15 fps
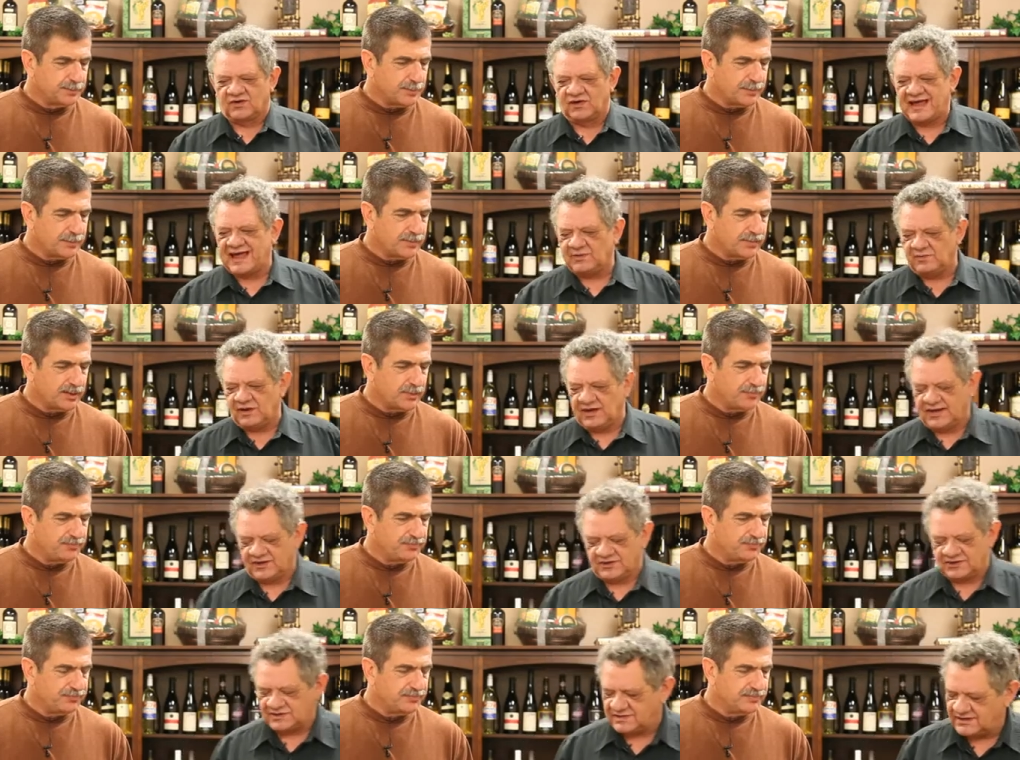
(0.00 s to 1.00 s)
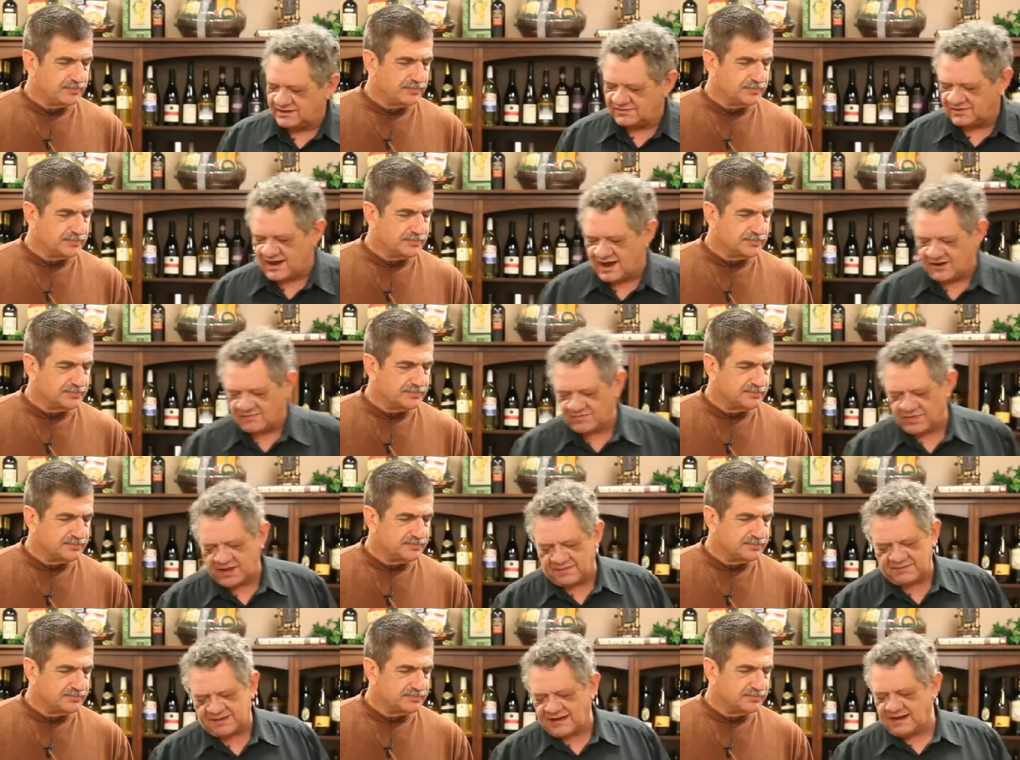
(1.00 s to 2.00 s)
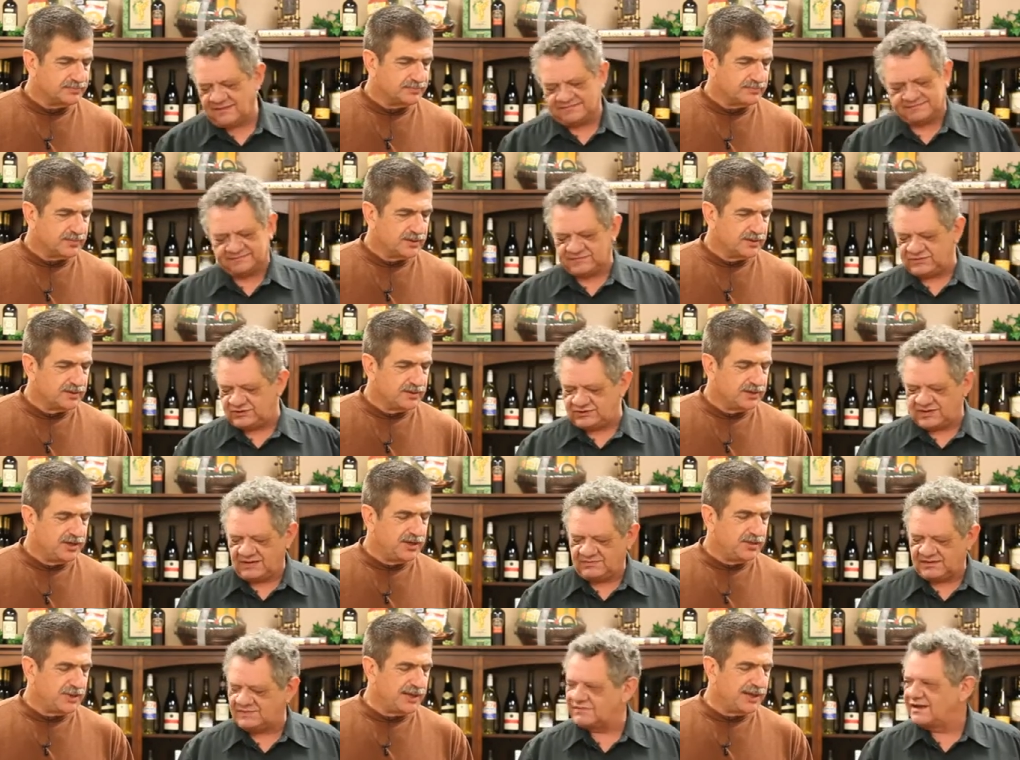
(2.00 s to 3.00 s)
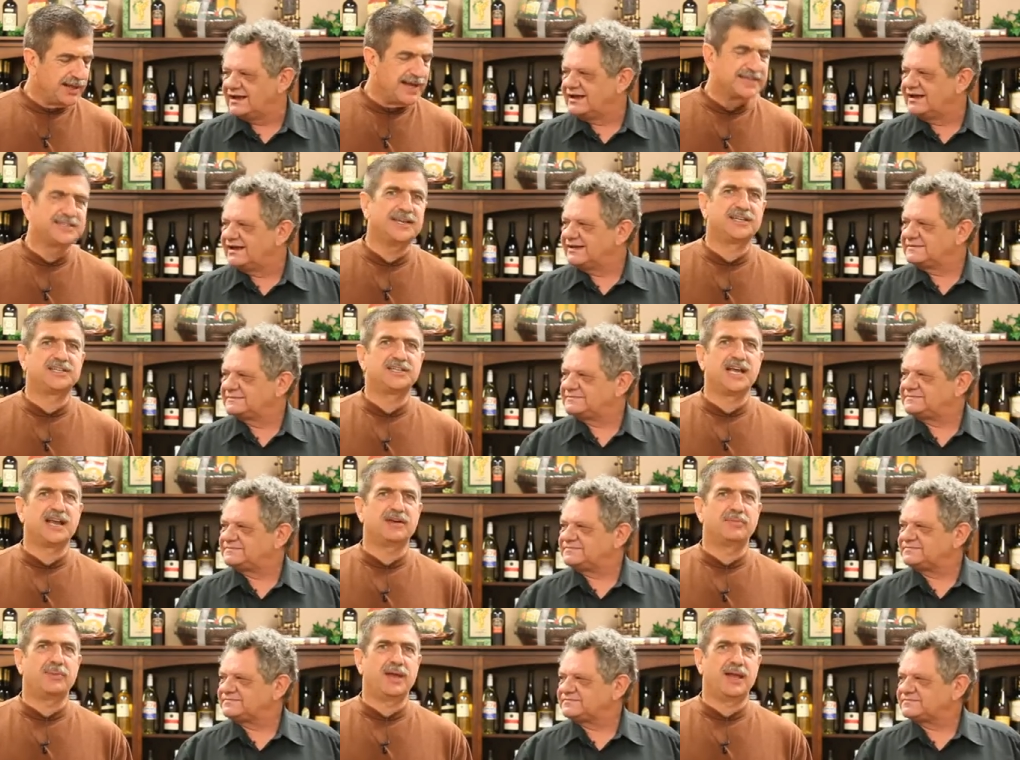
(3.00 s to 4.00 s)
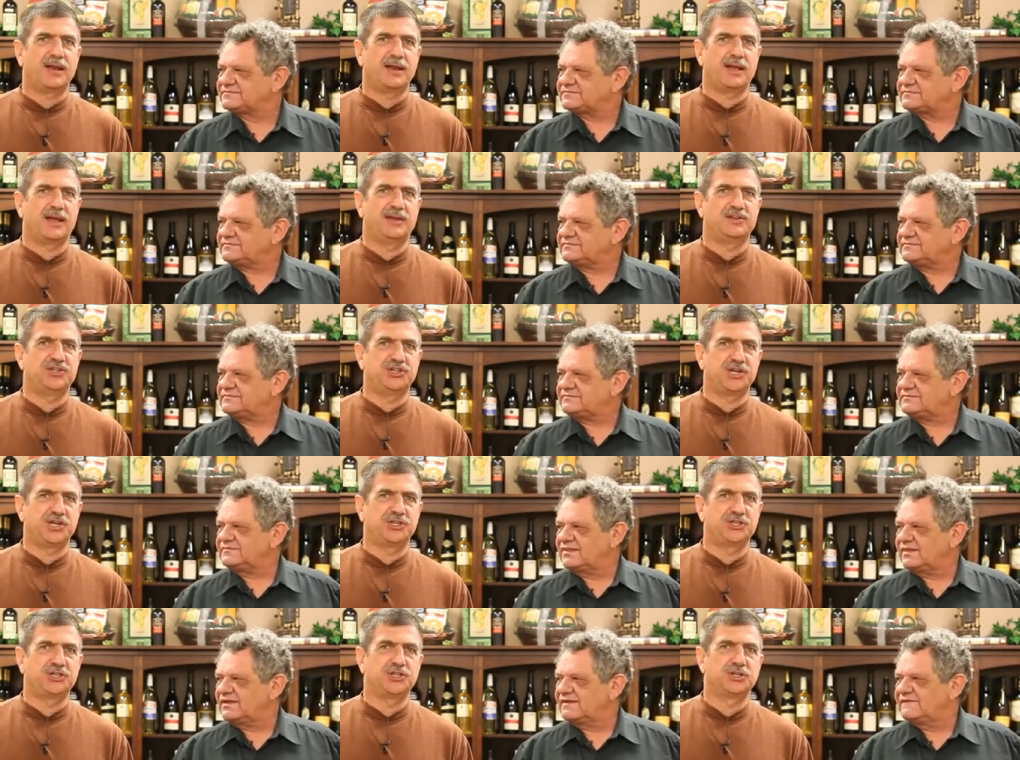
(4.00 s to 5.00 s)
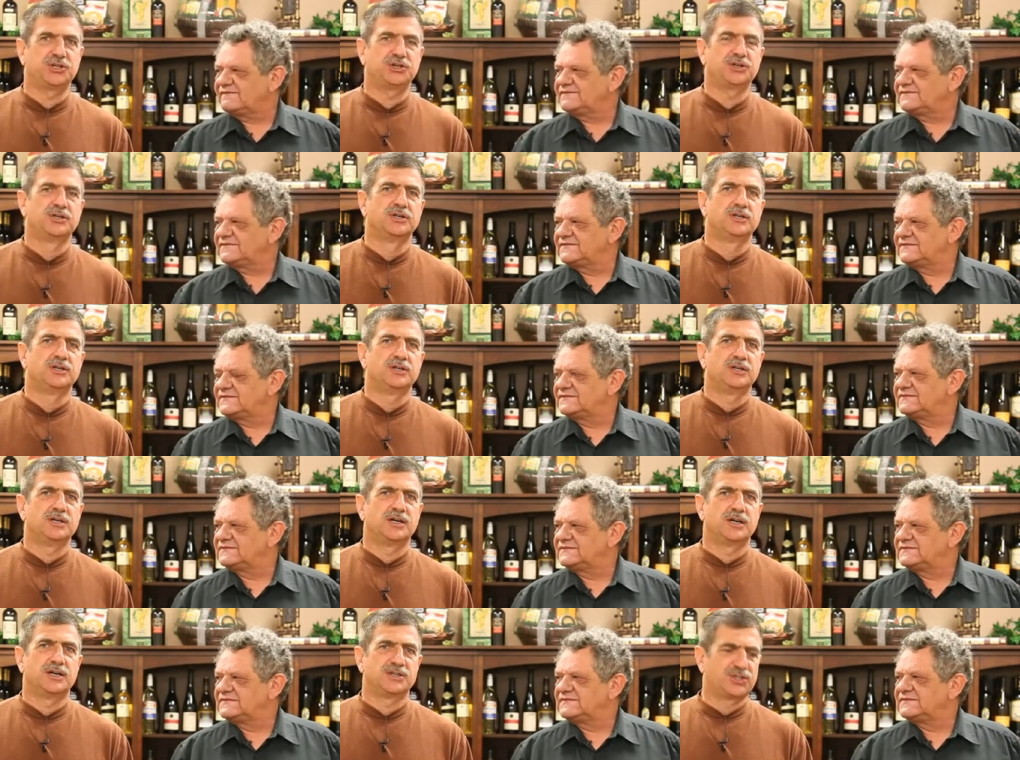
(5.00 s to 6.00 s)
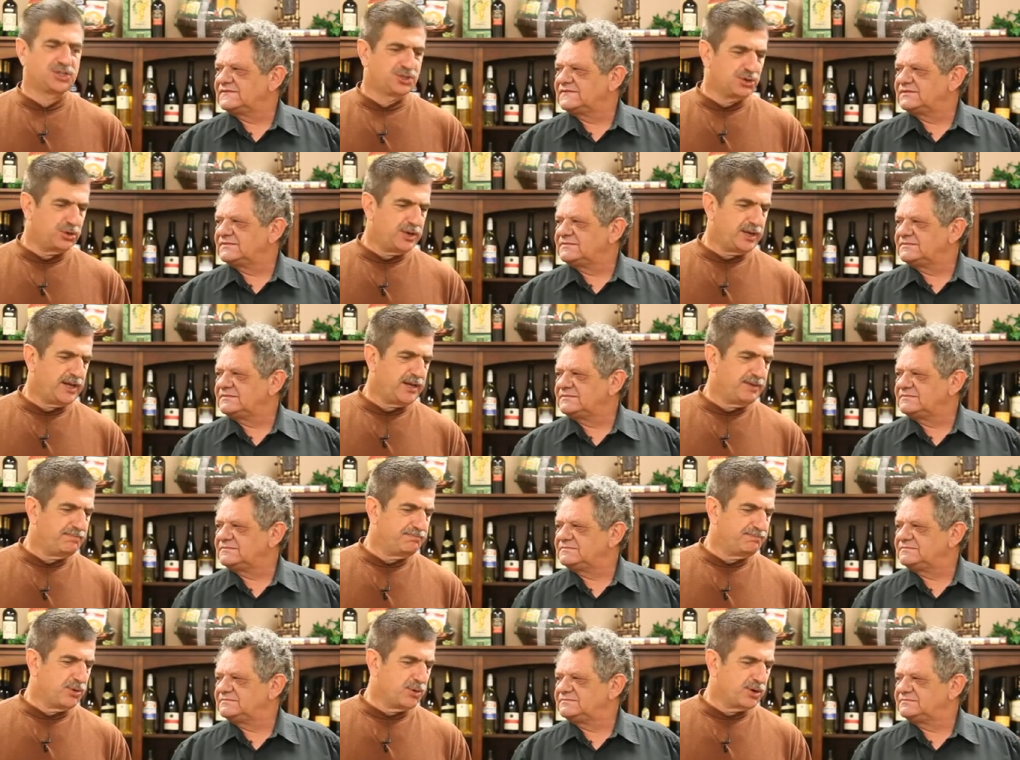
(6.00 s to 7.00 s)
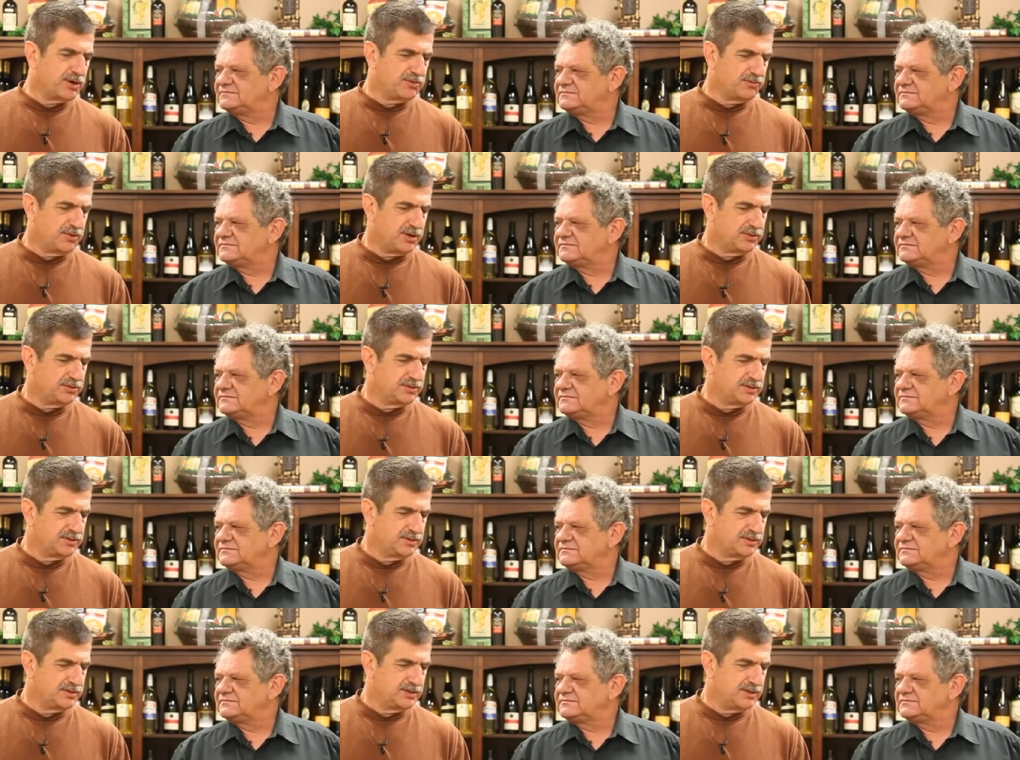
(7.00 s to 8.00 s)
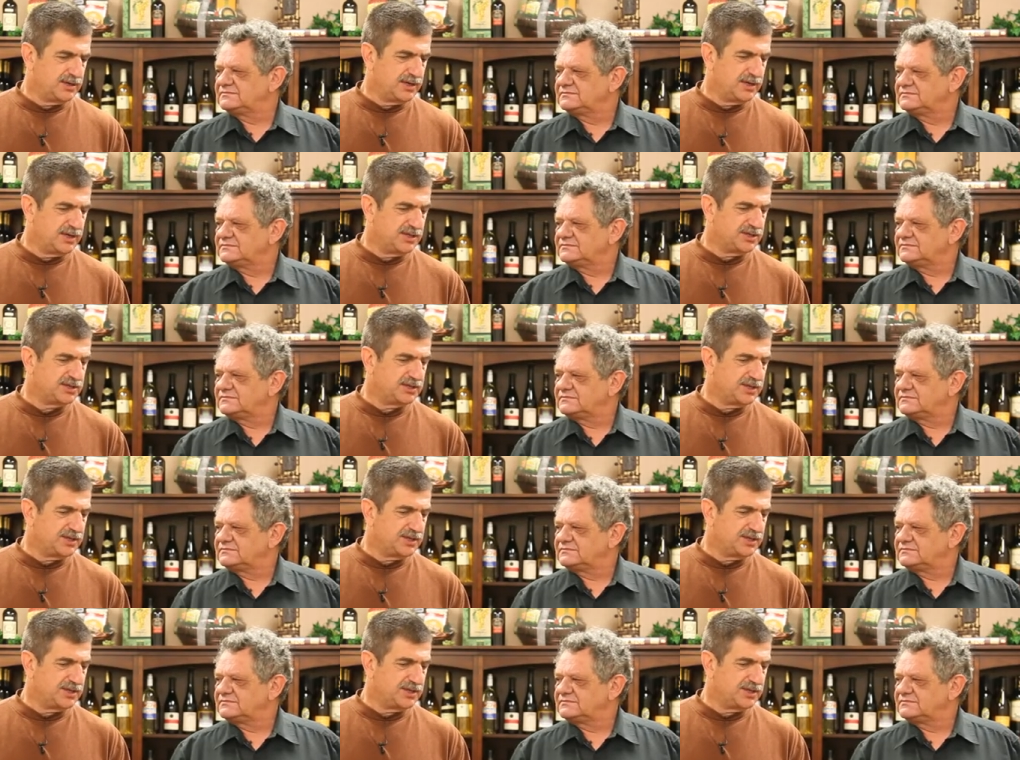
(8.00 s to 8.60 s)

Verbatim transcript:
Speaker 1: lamb leg or something. Wow, I'm I'm.
Speaker 2: I'm you know what? Last night Sandra made a ginger uh, soy pork roast, and this